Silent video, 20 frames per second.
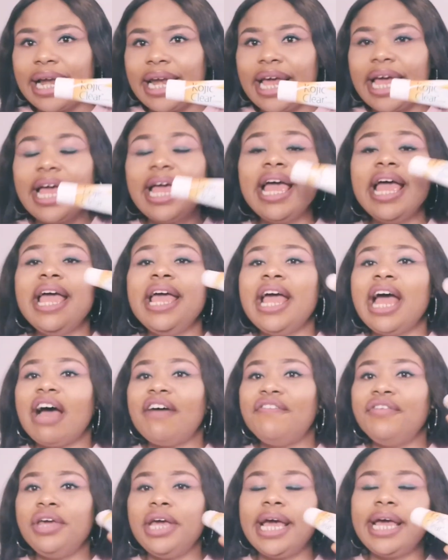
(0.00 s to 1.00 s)
Clear.
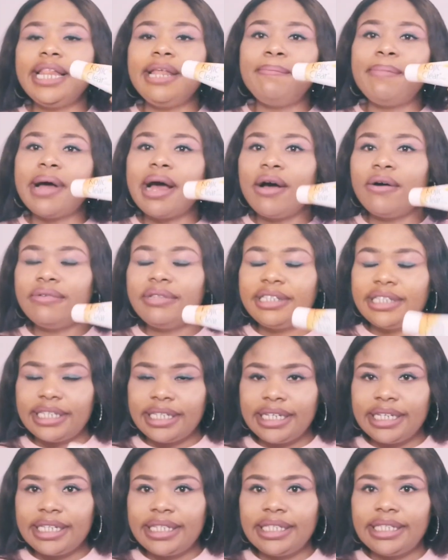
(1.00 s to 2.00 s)
Have you heard about
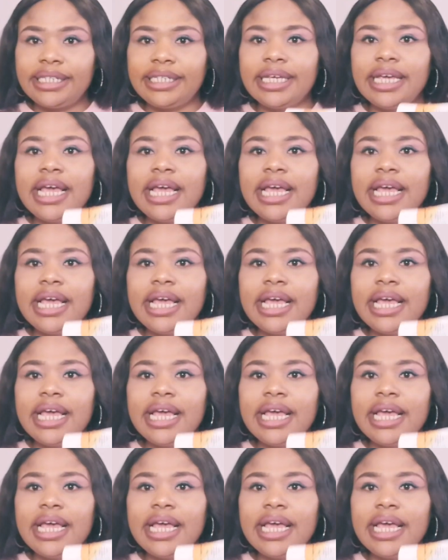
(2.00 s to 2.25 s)
it?